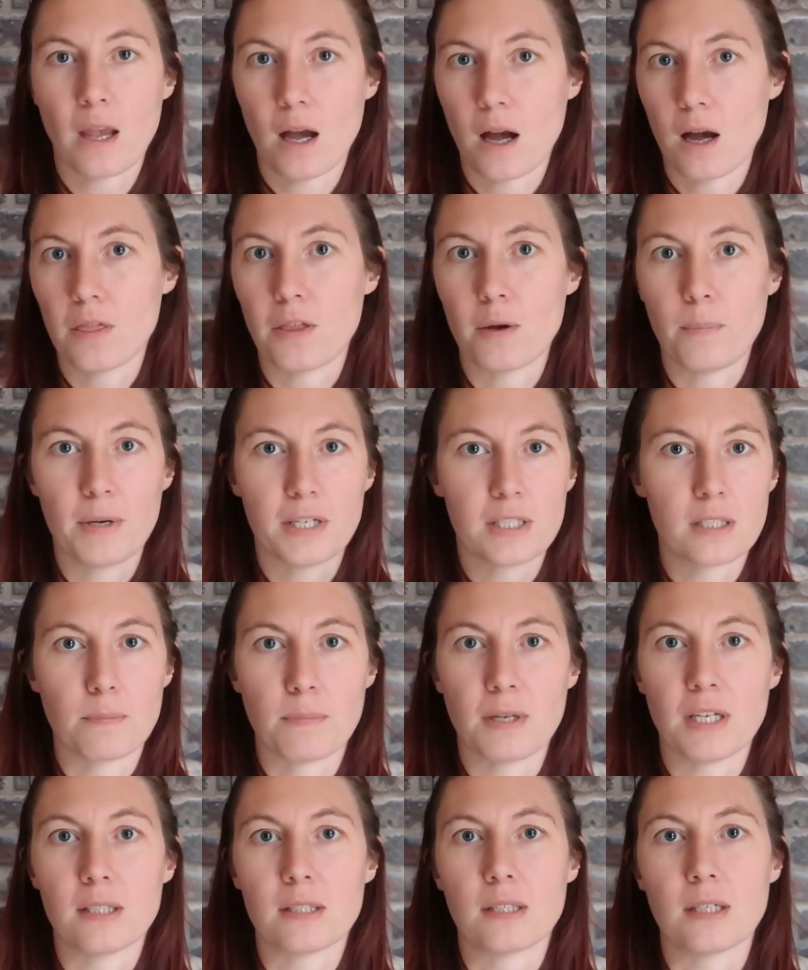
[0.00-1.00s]
other bits and
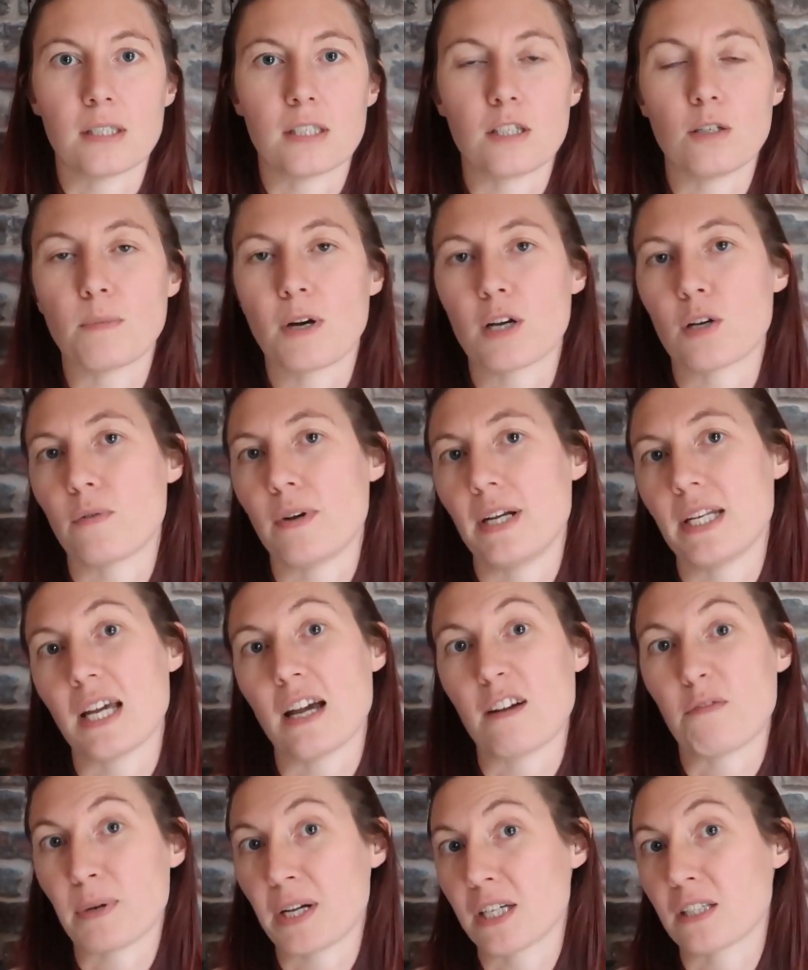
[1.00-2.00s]
pieces. You might already
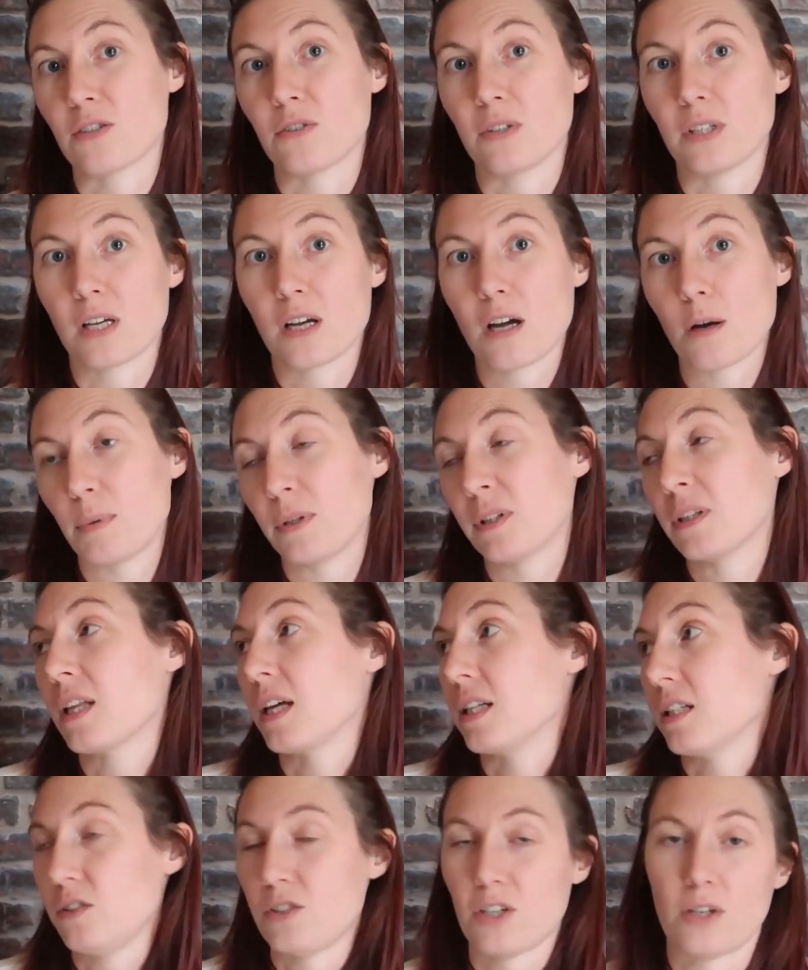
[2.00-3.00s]
have pasta in the cupboard,
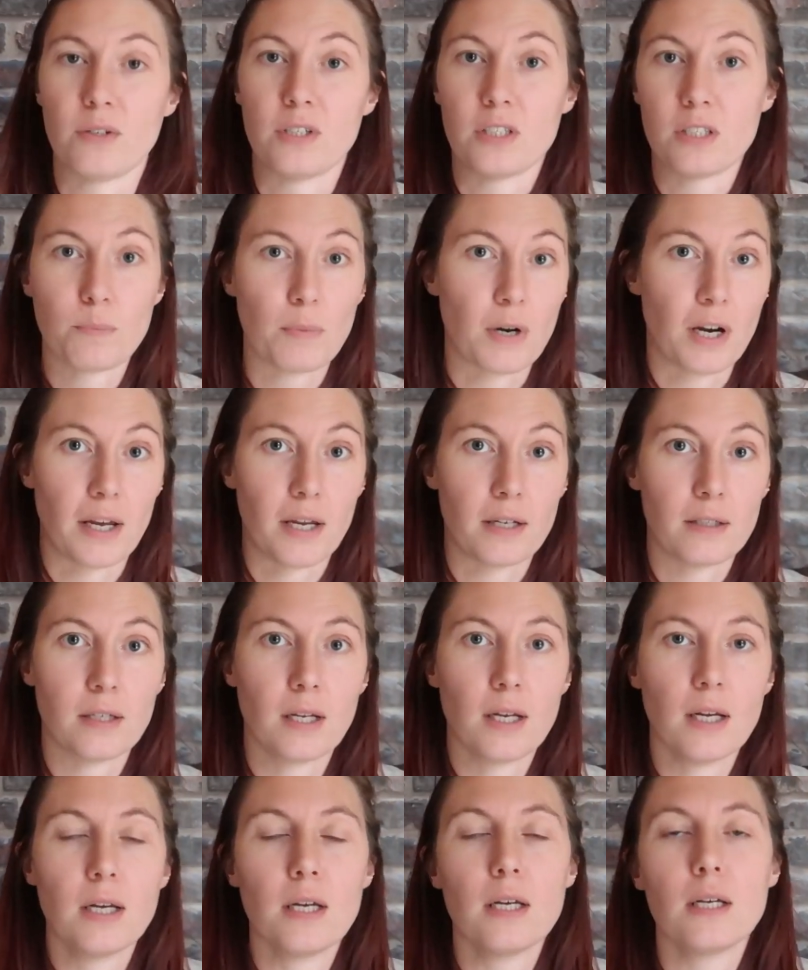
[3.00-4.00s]
then you don't need to buy it.
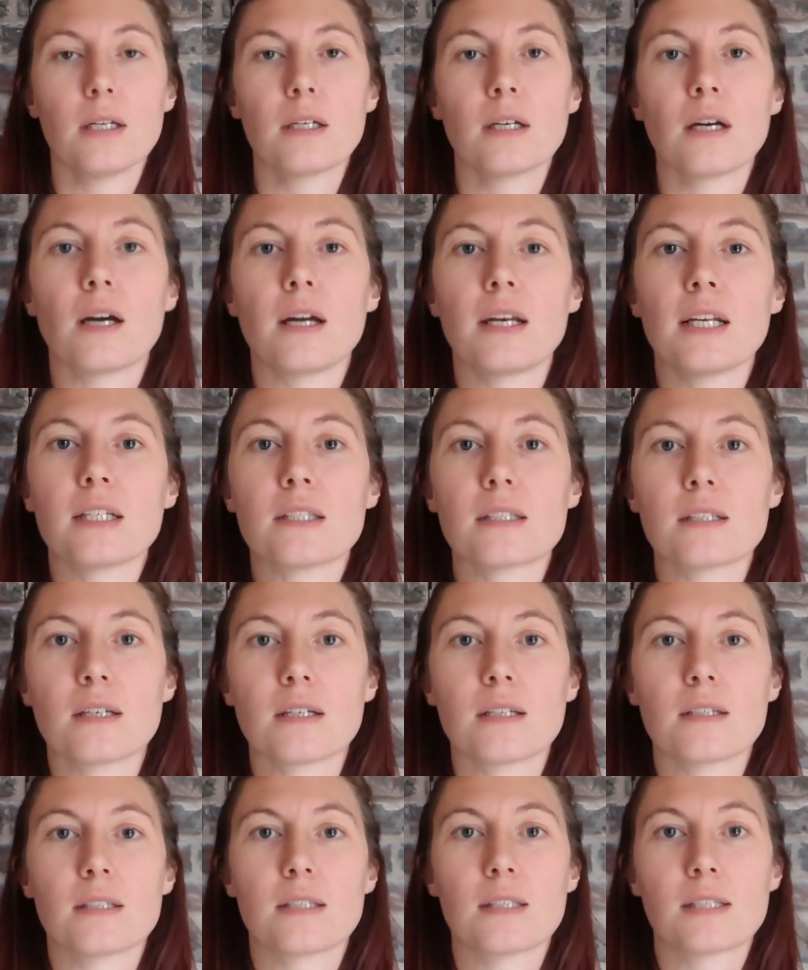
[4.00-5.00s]
And it's
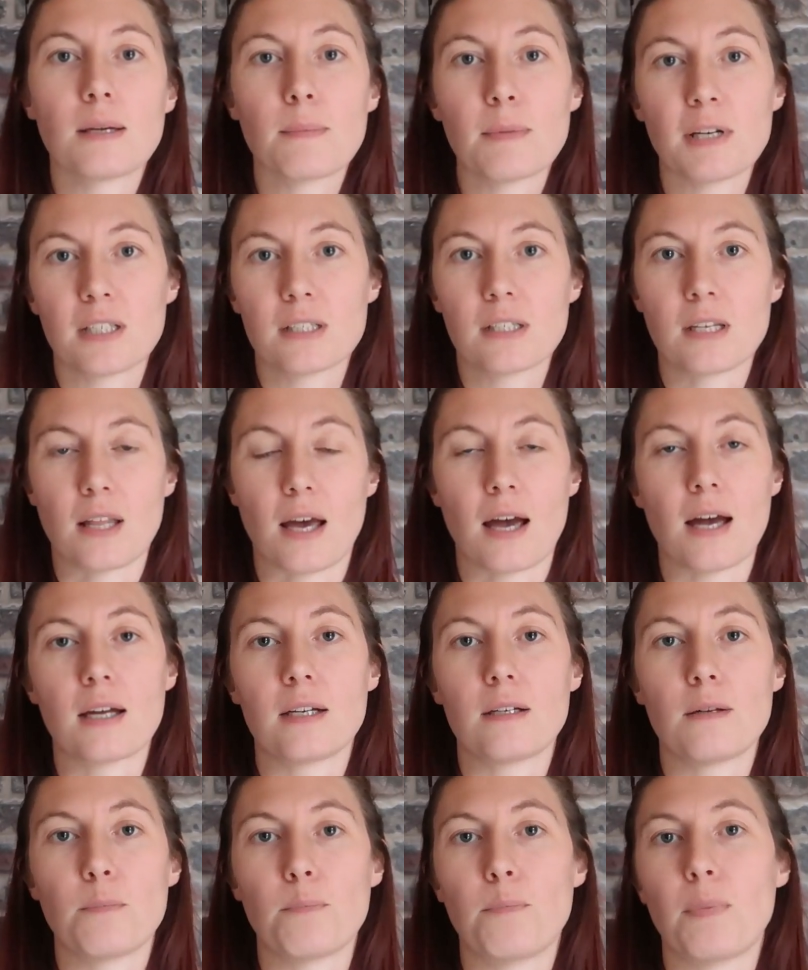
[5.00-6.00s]
similar to
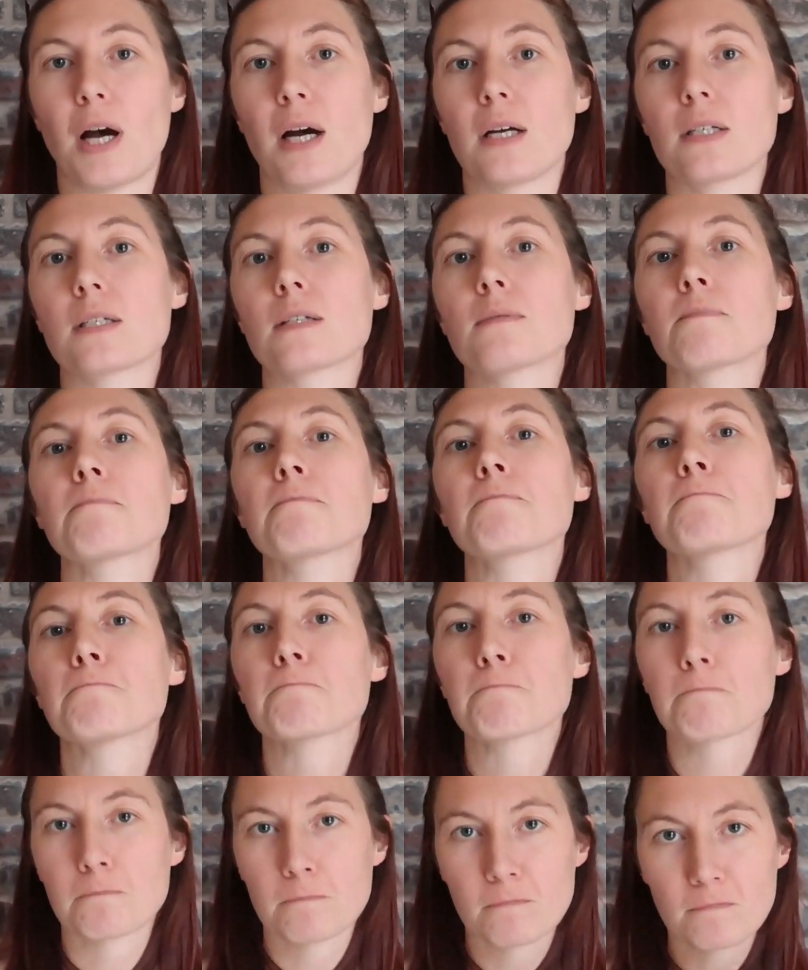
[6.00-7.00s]
that, but
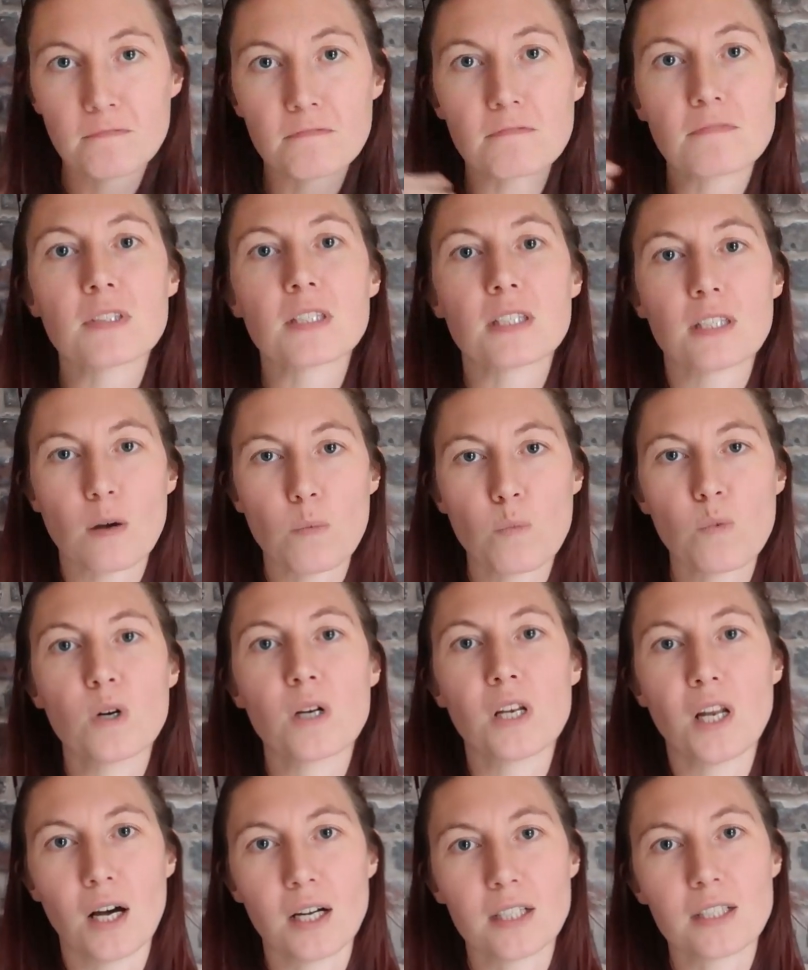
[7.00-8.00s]

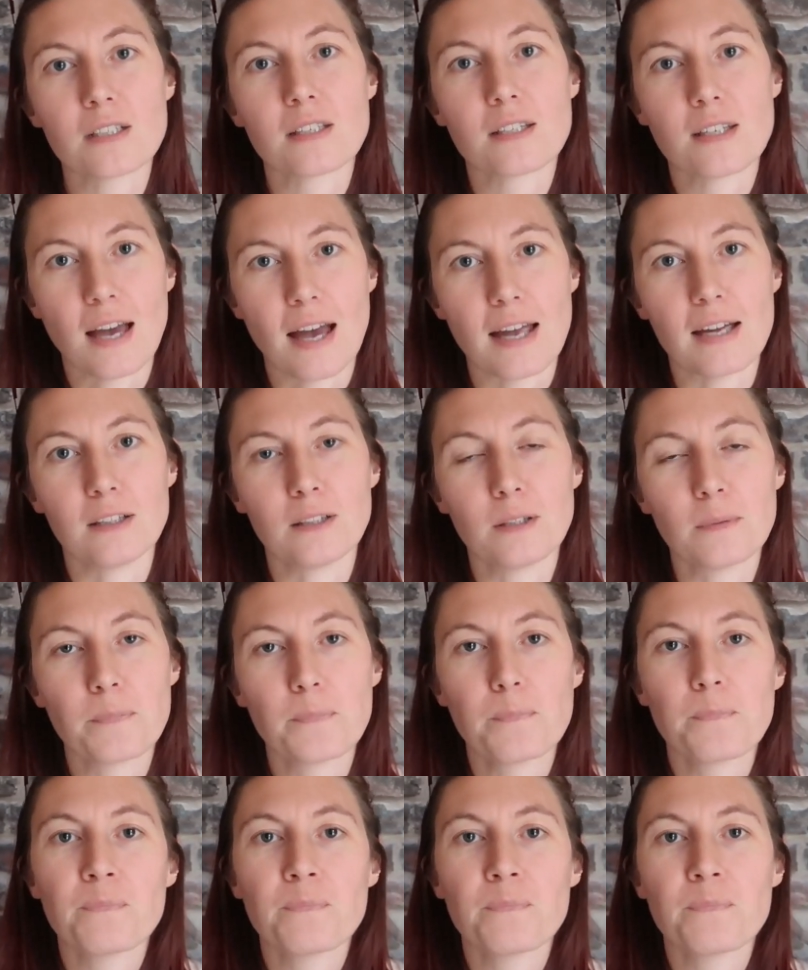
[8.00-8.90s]
somewhat larger scale.